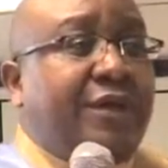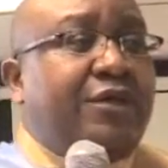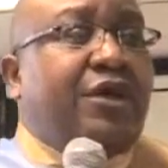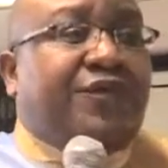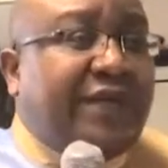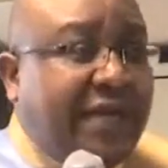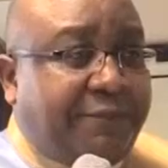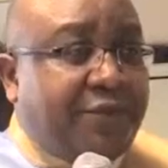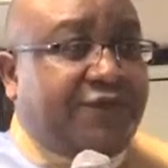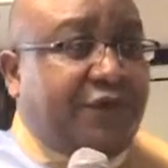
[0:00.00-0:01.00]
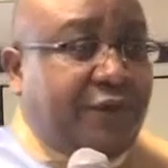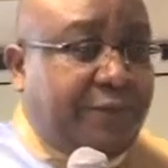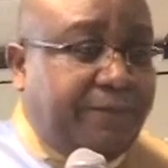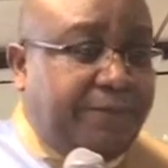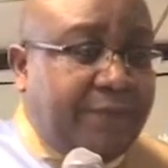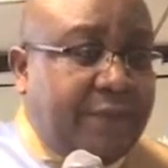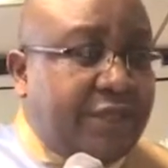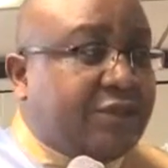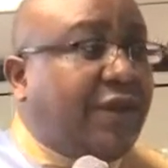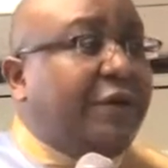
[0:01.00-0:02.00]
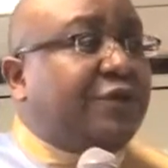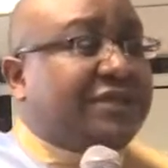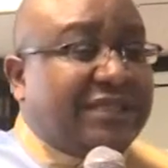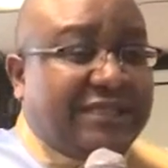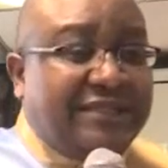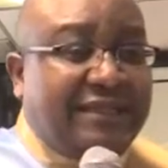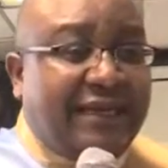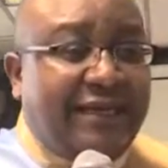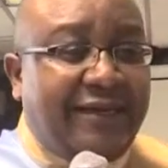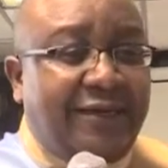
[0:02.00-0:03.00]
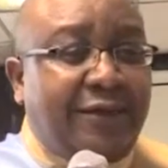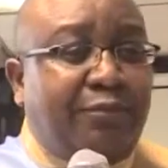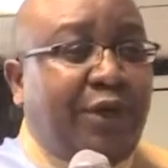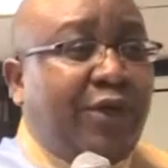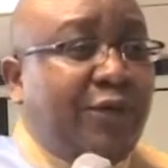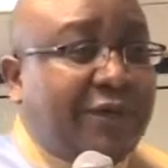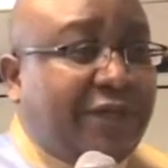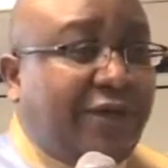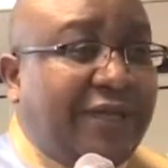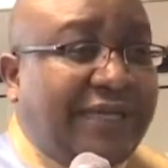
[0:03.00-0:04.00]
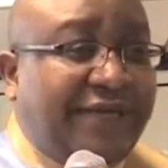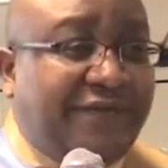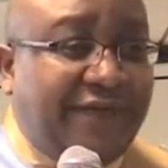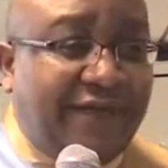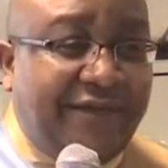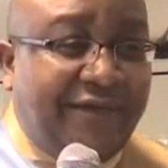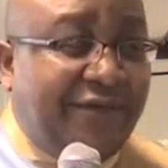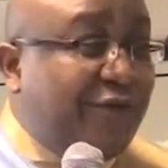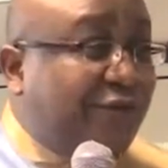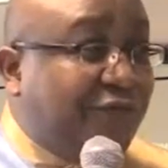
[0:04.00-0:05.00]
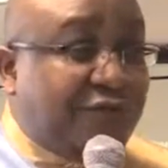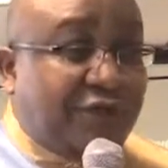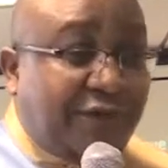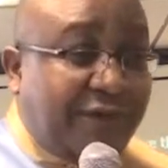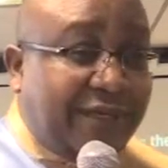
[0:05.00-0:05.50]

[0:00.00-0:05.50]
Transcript: nothing happens for you. So I was sitting there blowing what they call NFA, no future